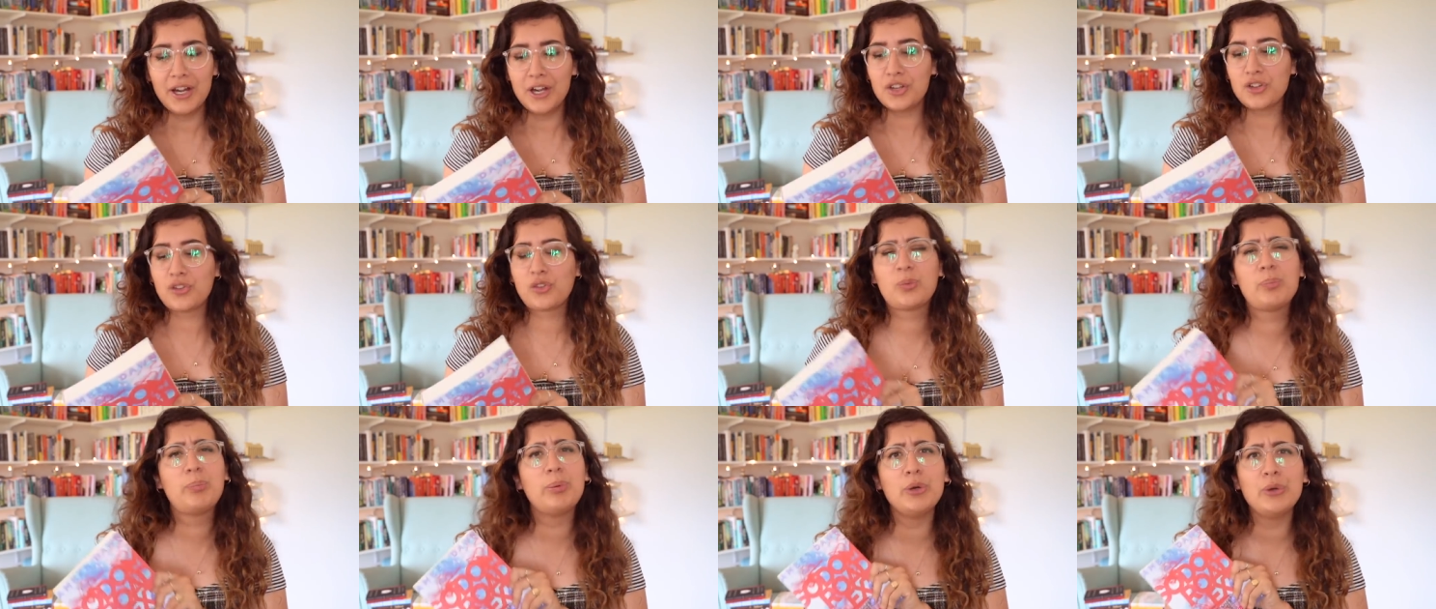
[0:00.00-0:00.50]

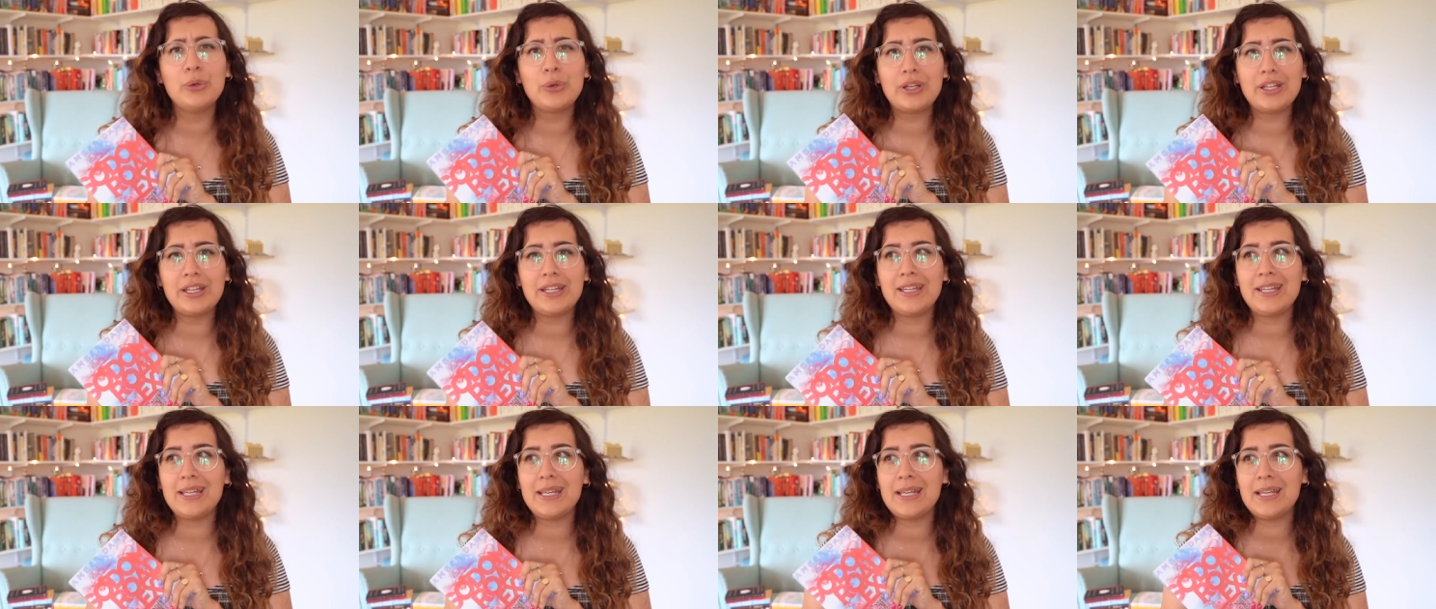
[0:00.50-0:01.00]

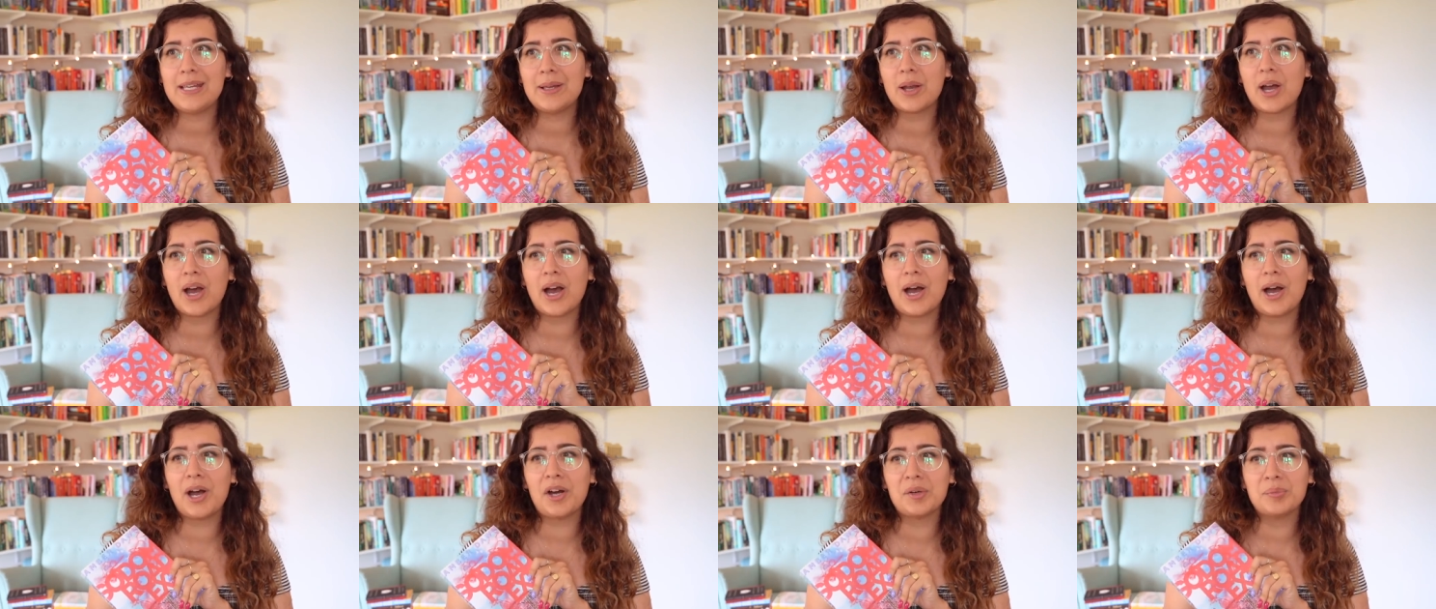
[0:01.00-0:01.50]
spooky,
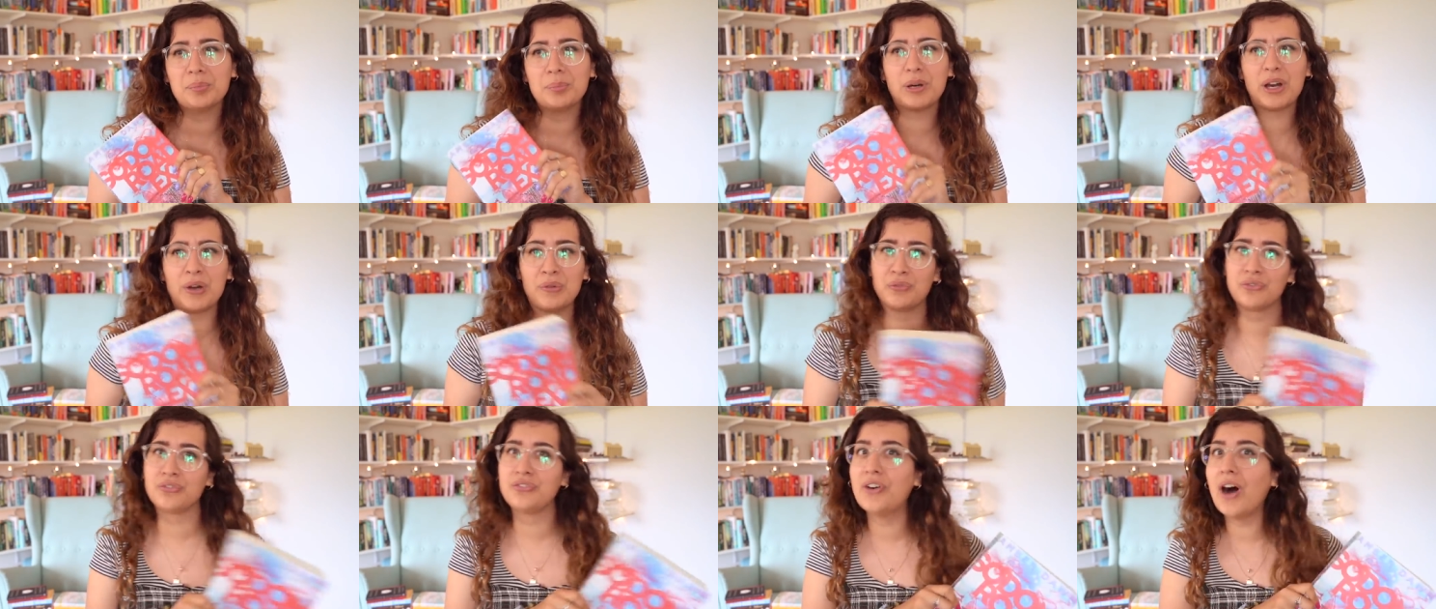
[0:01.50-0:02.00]
um,
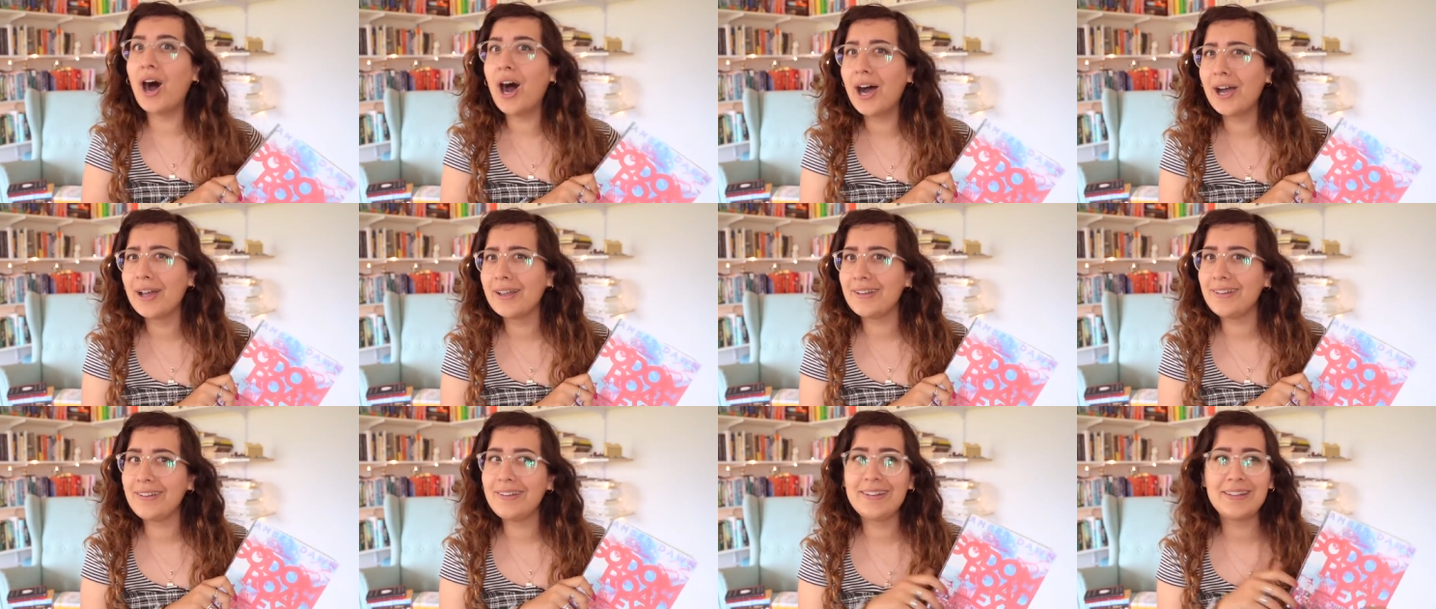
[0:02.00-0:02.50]
but
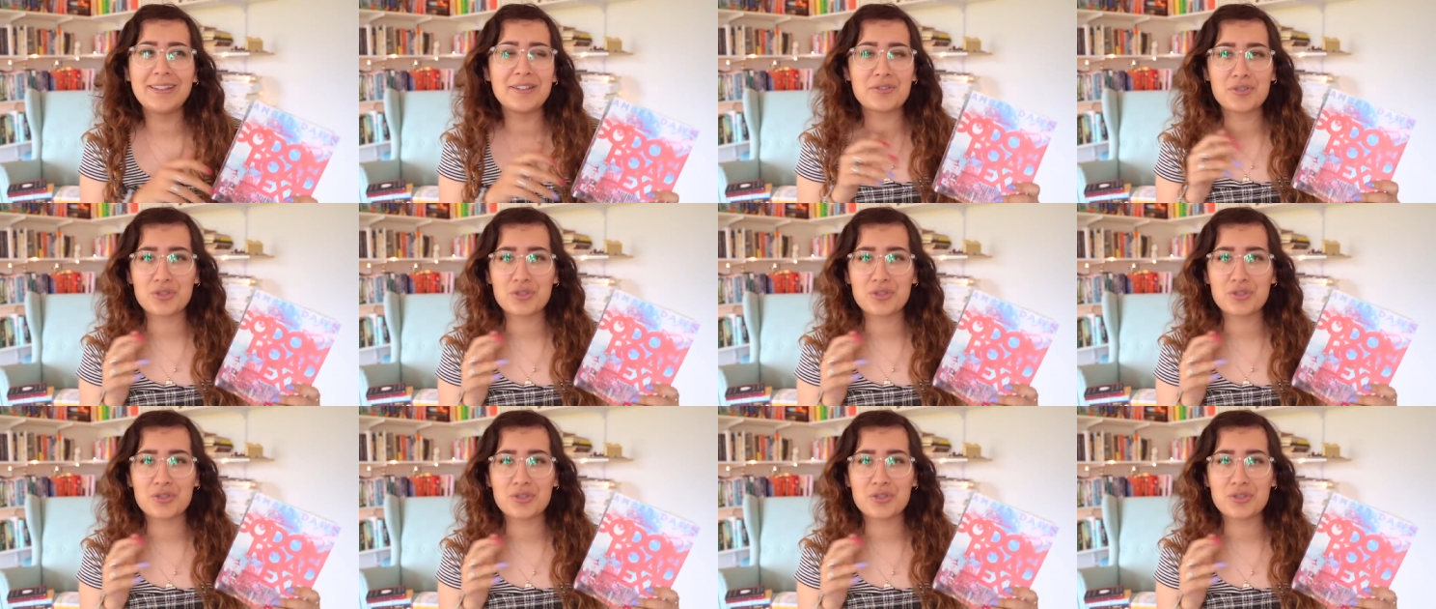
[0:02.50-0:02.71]
fun